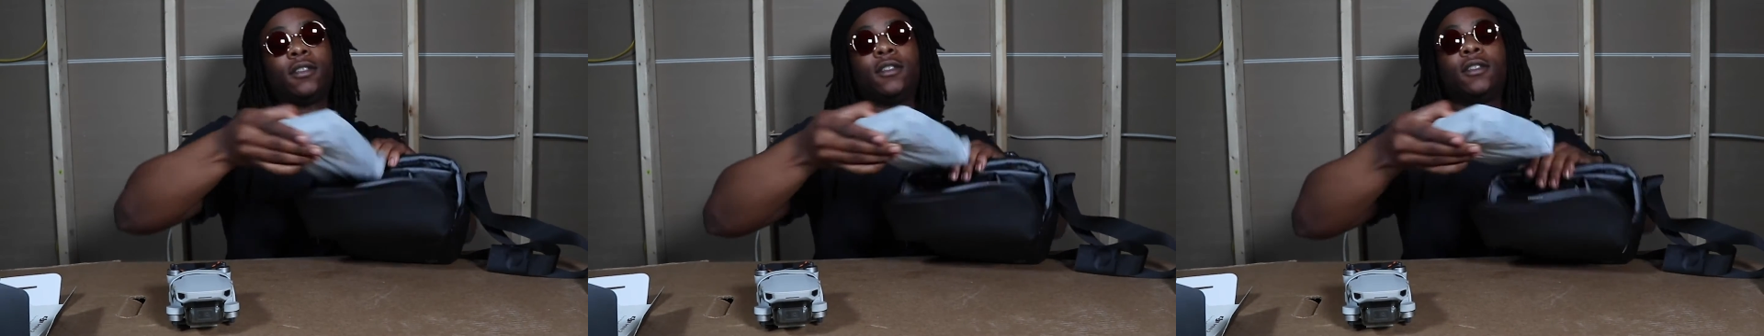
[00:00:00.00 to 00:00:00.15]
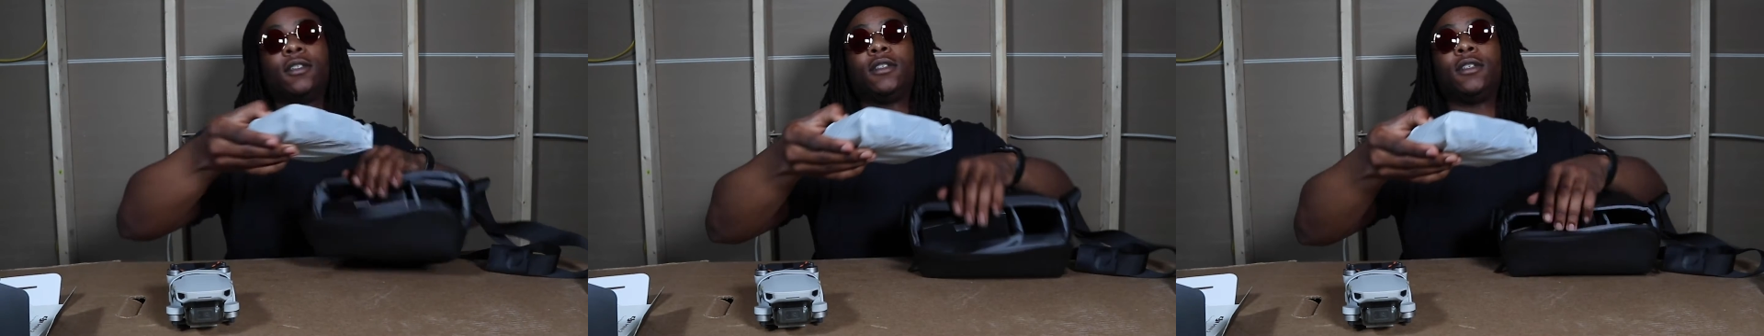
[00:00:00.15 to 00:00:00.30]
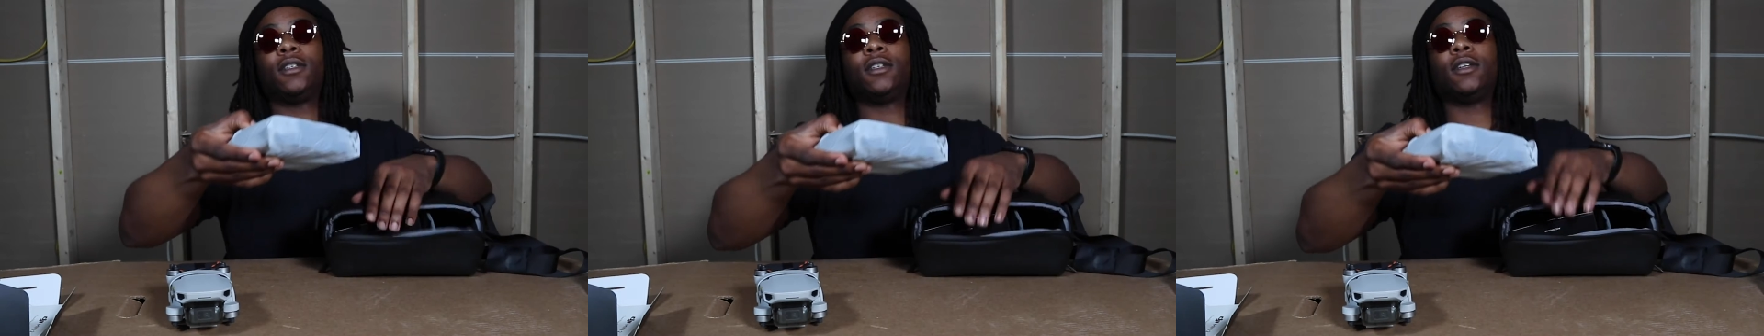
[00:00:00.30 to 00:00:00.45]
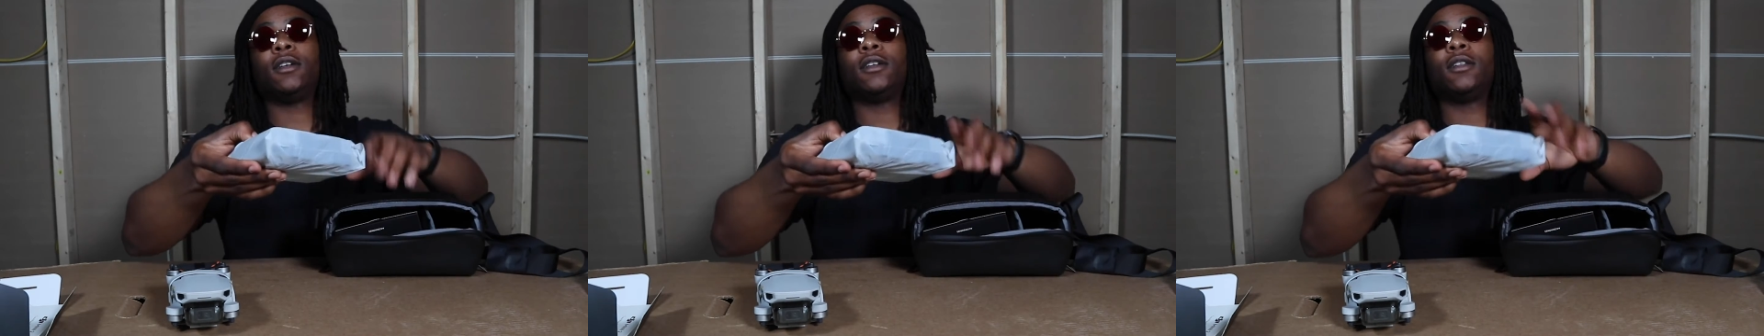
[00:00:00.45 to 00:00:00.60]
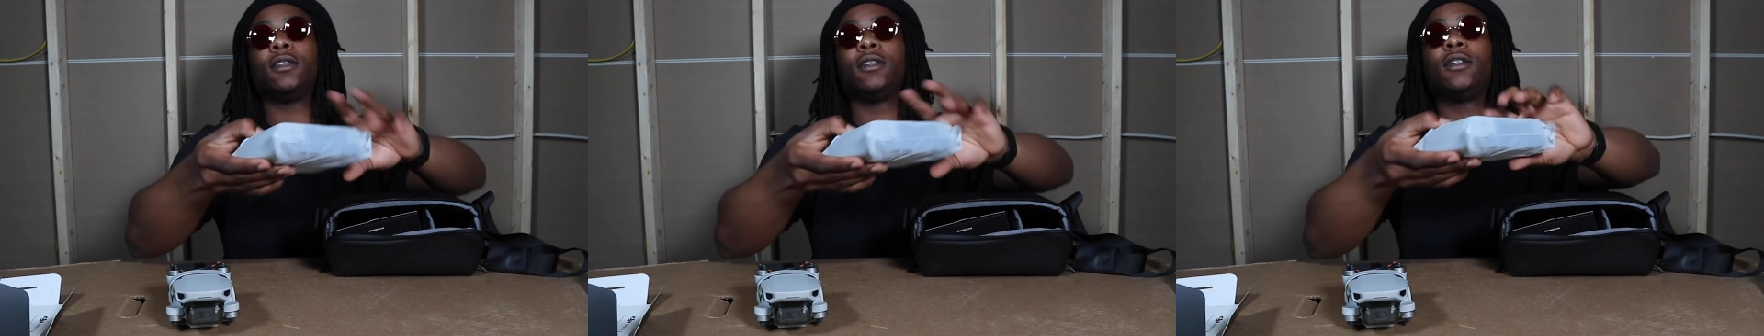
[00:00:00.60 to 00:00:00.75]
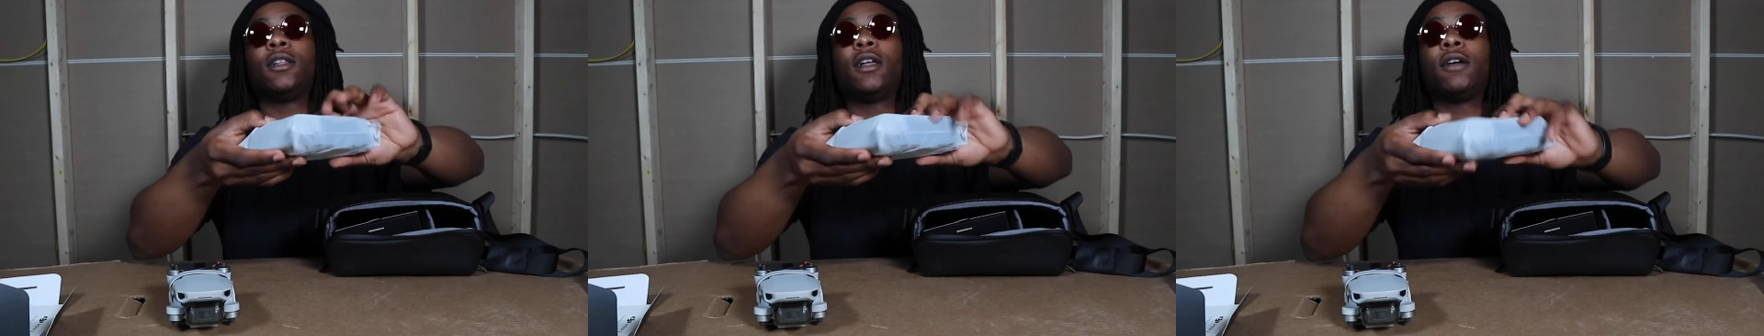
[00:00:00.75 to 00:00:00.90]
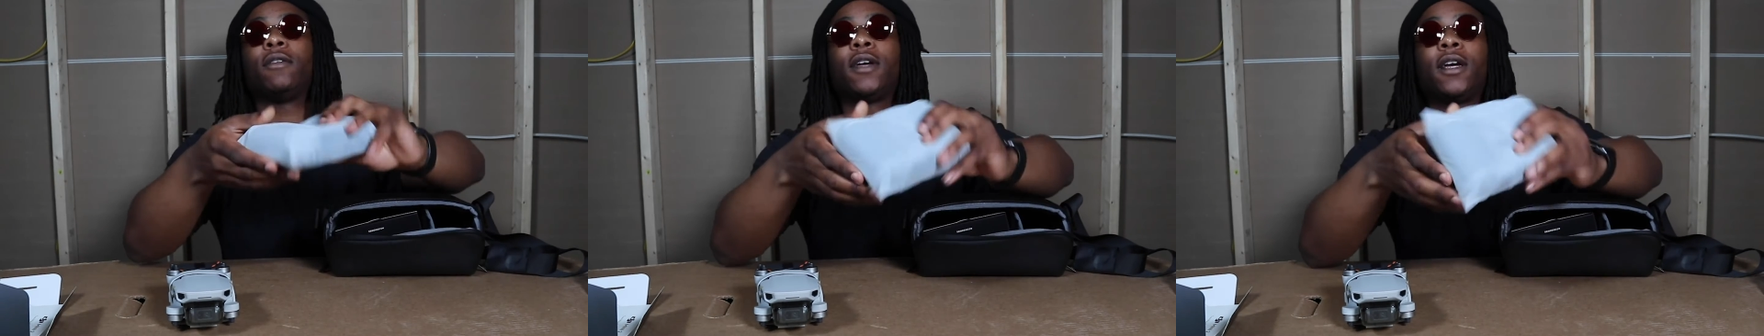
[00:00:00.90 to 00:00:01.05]
Yep, looks
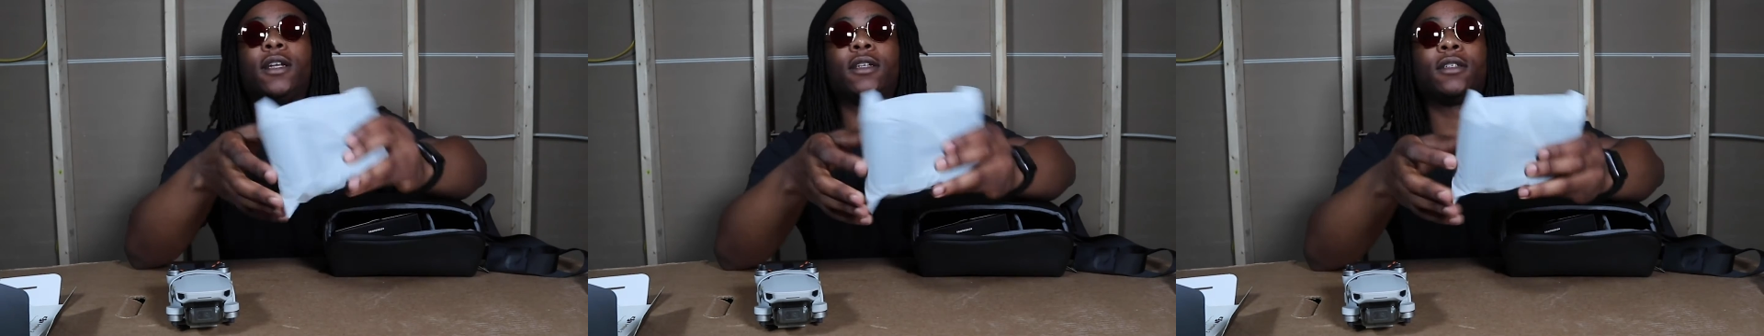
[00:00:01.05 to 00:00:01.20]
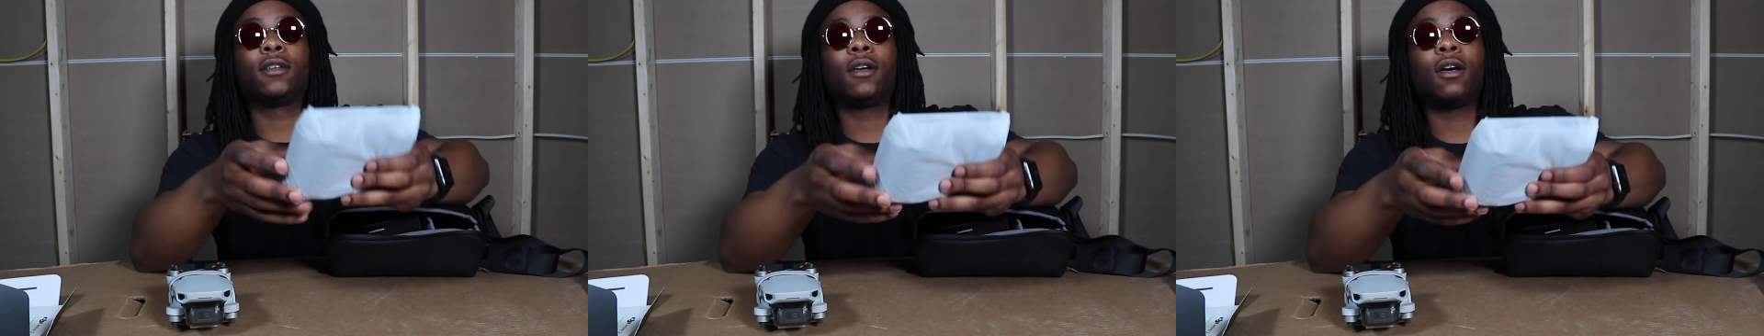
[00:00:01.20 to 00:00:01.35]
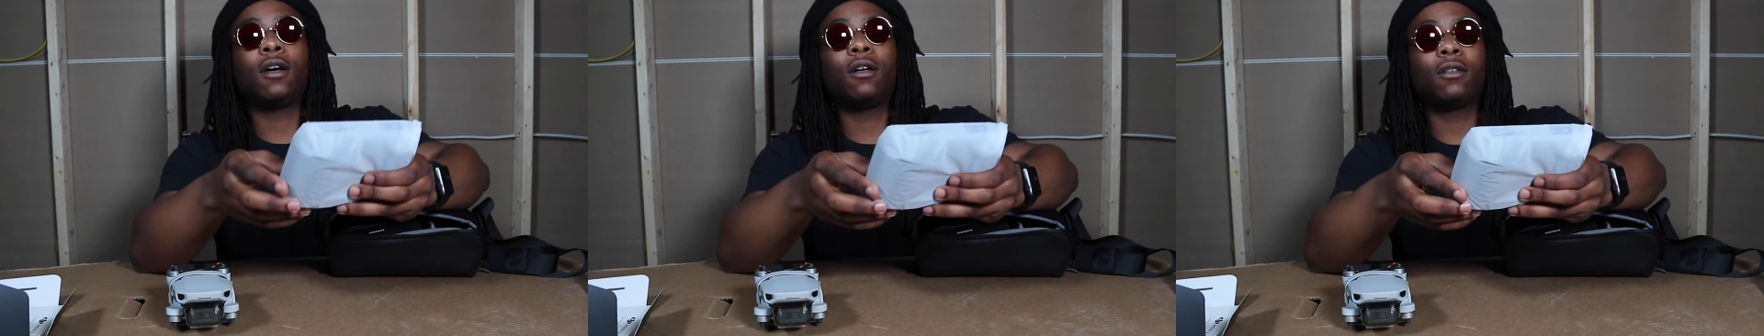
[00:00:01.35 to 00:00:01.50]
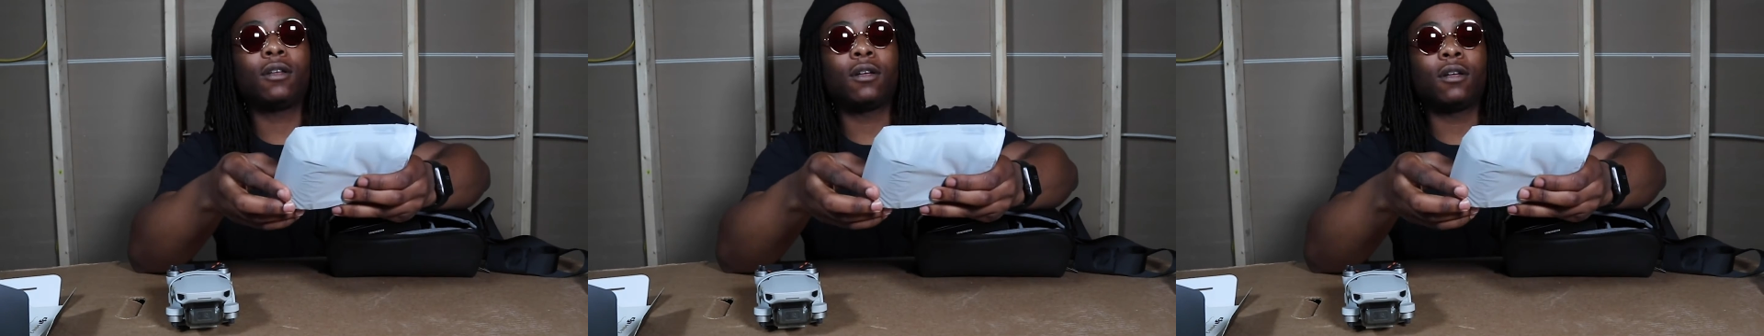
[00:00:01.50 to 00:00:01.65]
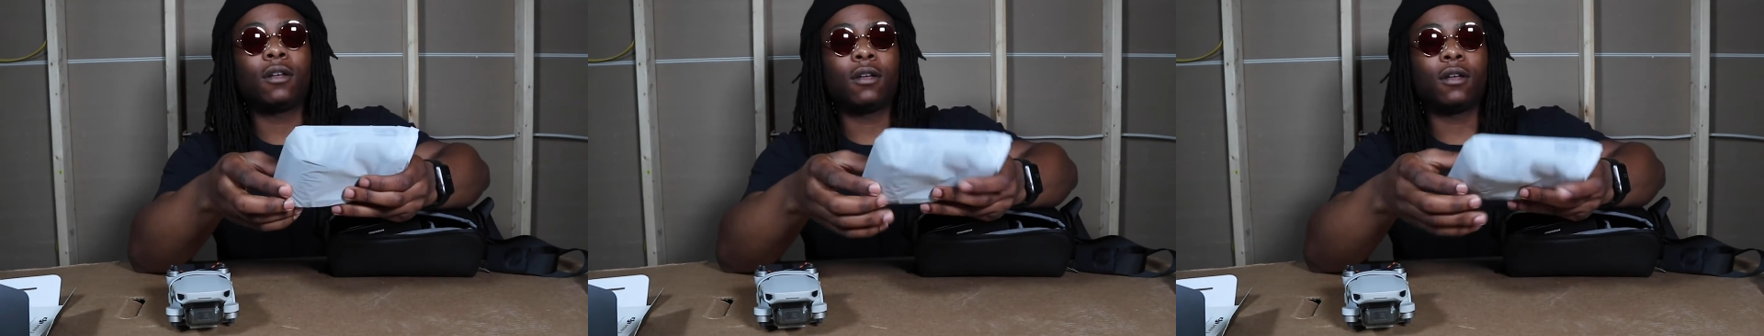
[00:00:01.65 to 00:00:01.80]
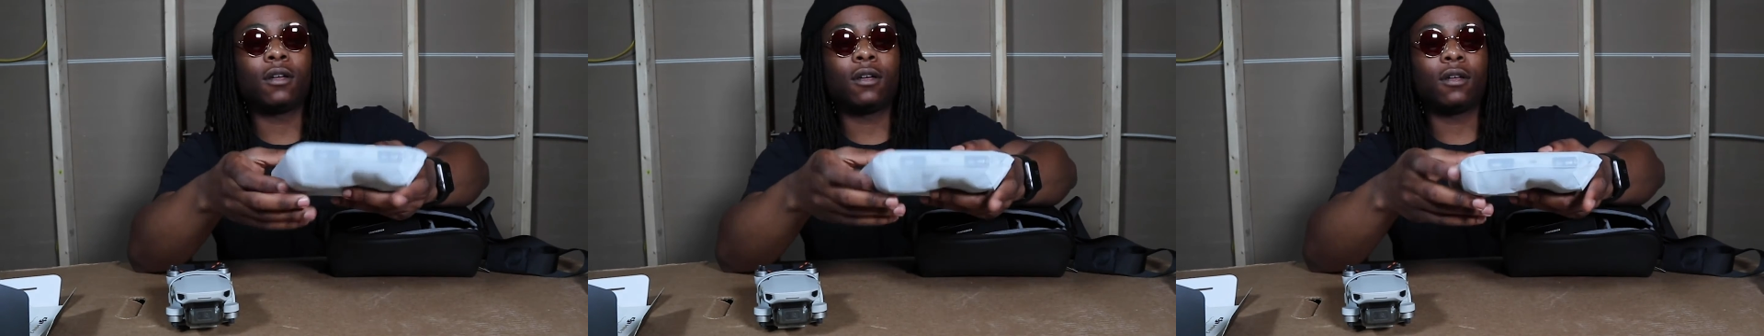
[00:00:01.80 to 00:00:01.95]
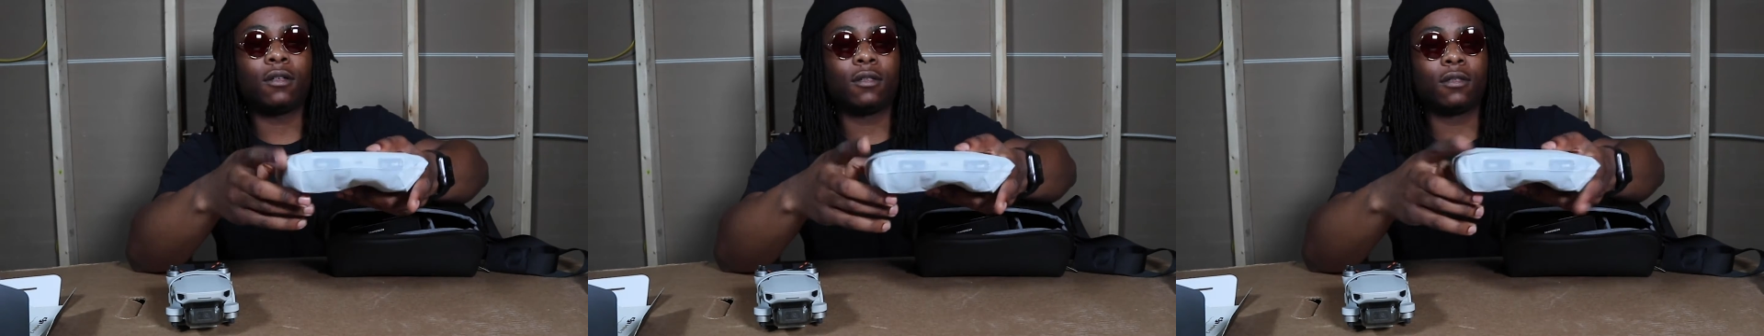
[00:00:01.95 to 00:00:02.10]
like we got the. Oh
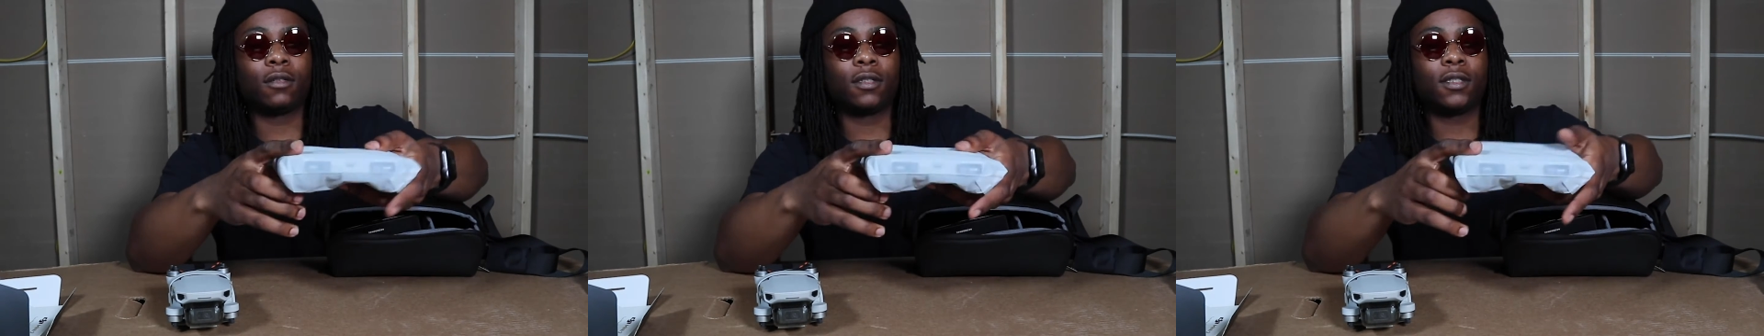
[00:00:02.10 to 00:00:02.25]
no!